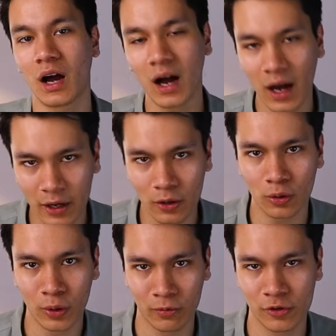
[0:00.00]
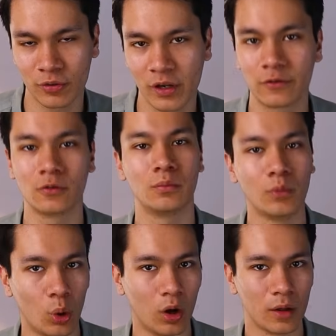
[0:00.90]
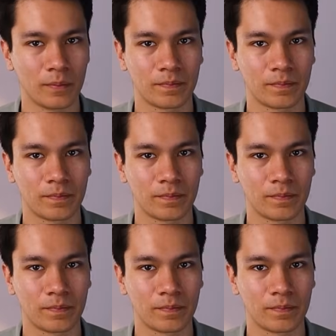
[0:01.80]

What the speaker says: higher order retrieval more.